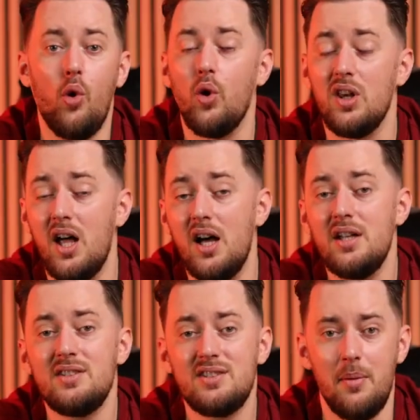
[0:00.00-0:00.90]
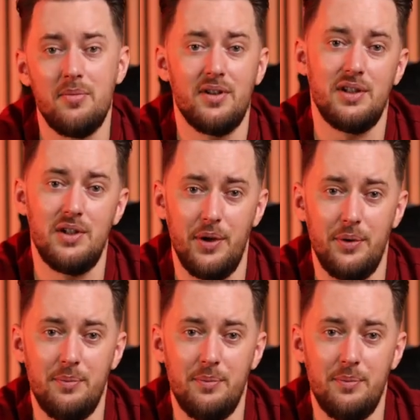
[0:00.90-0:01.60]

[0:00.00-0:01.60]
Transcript: or learn something new.